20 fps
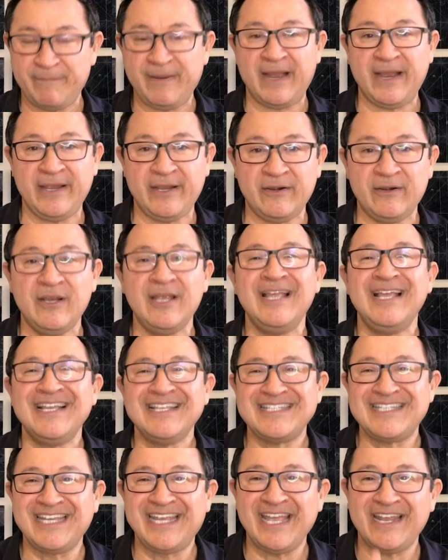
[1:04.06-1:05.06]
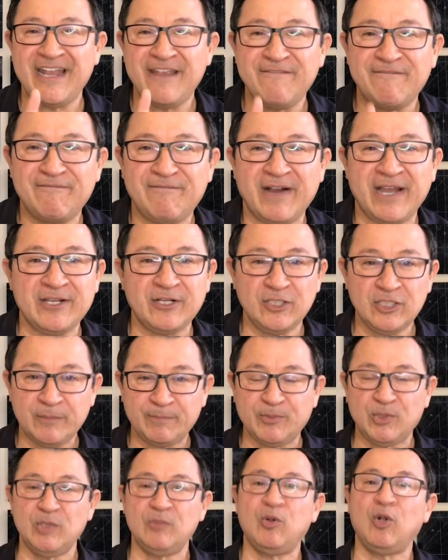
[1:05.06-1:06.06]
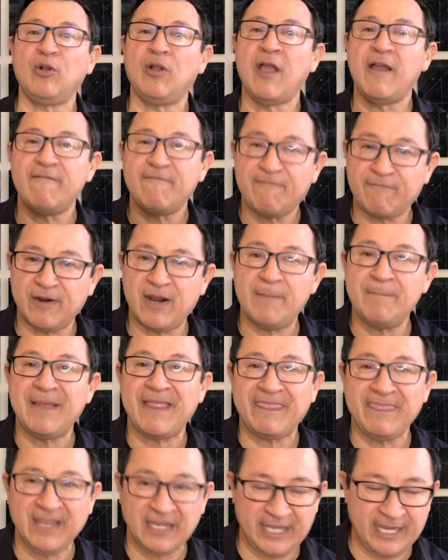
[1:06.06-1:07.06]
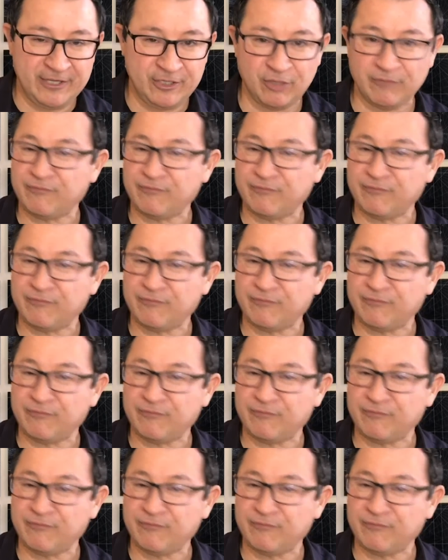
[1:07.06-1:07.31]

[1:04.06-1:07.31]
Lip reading: buyer, to get a final approval from the lender.